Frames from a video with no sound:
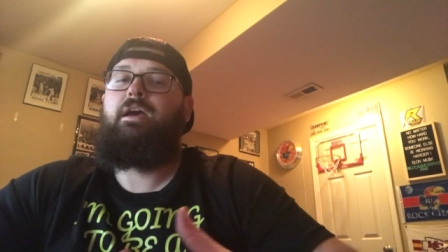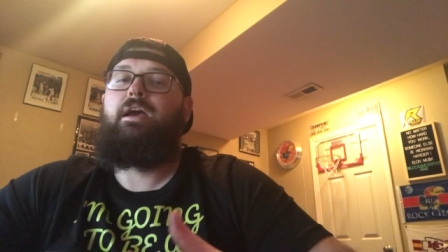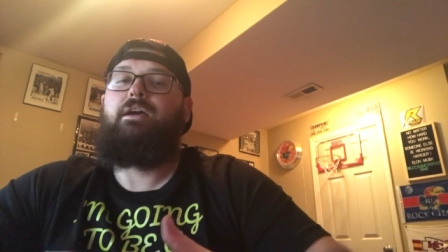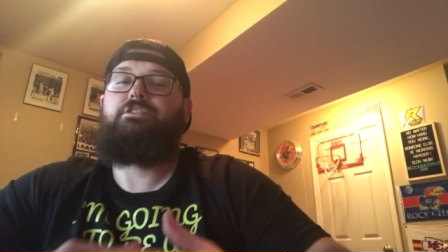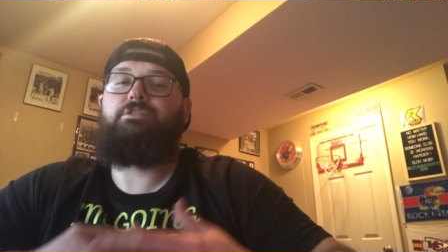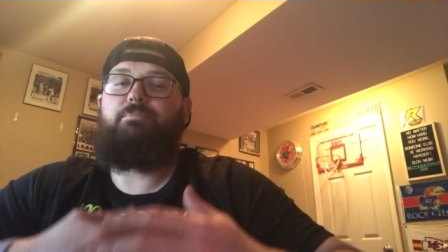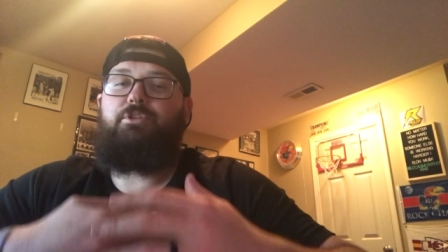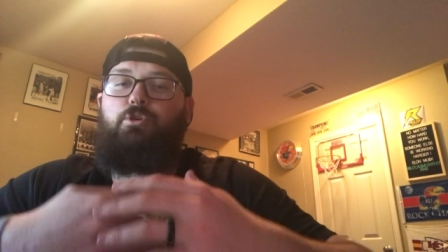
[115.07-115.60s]

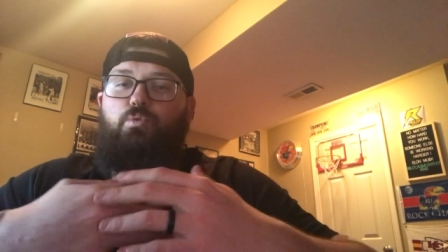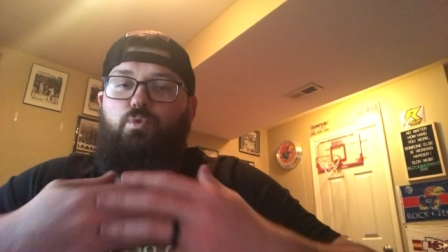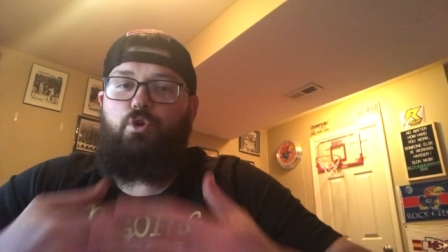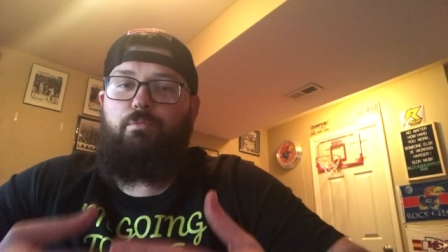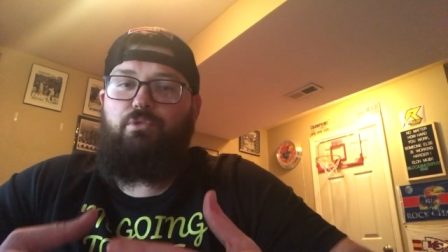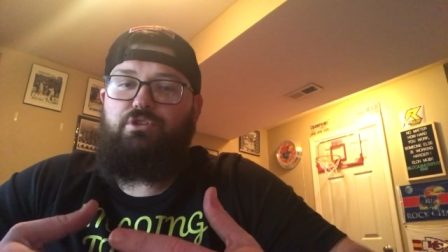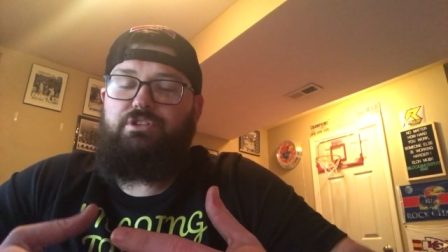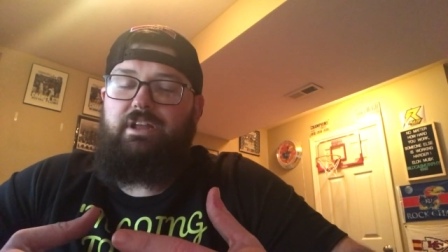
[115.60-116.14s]
some of the
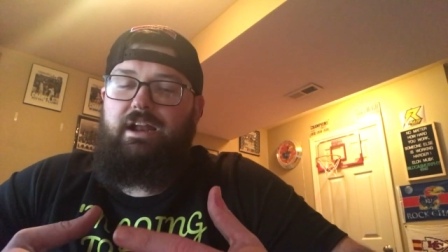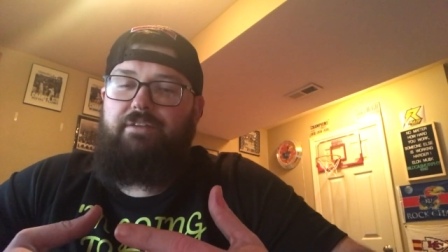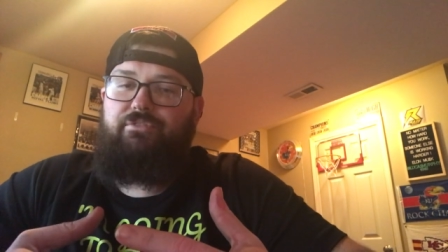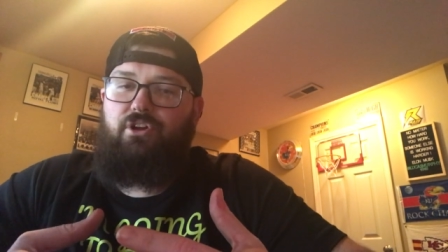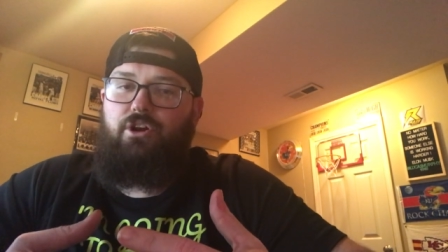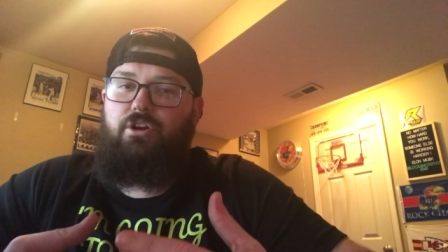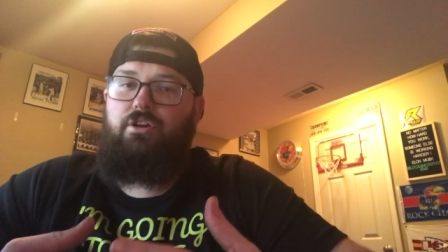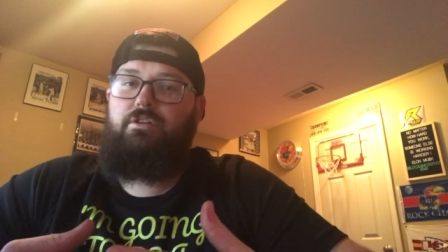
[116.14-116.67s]
rumors that I've
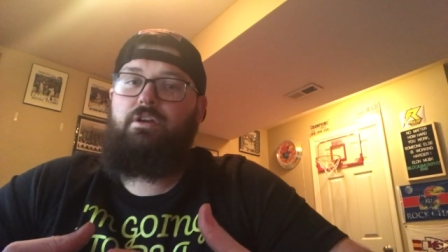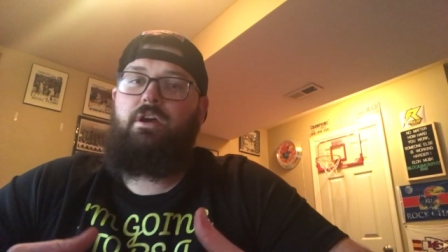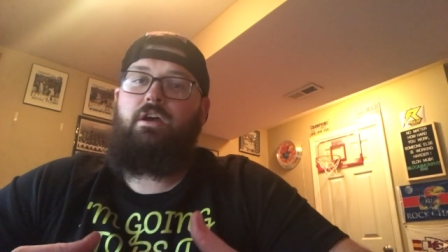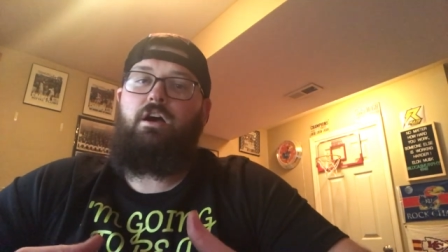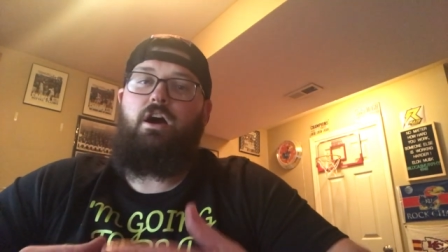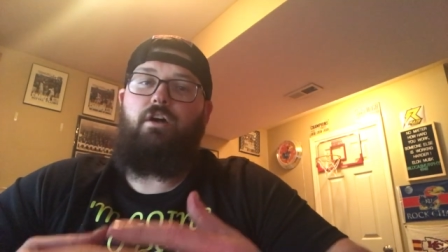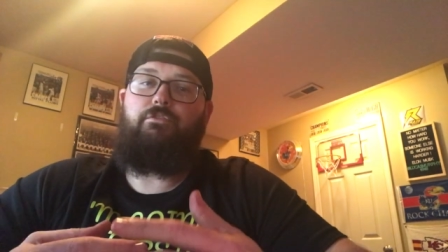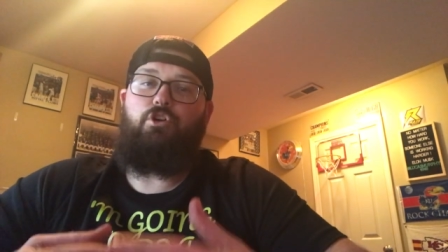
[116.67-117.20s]
heard
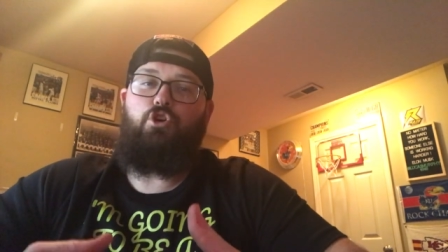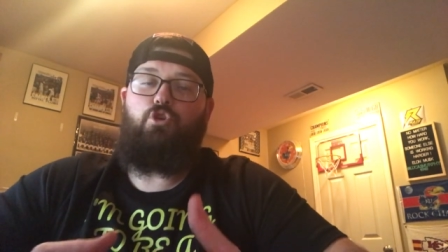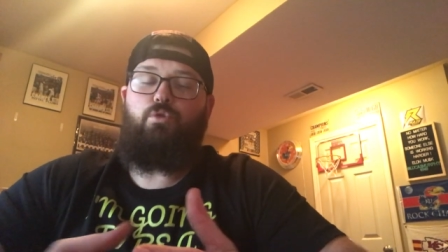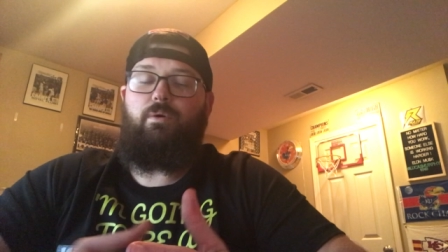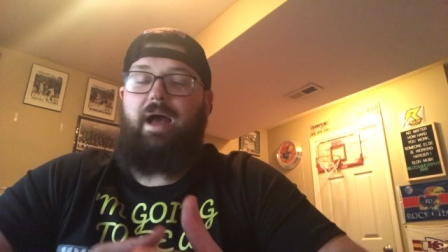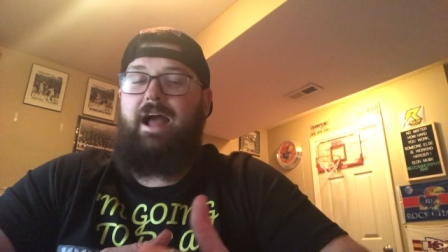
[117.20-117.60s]
of who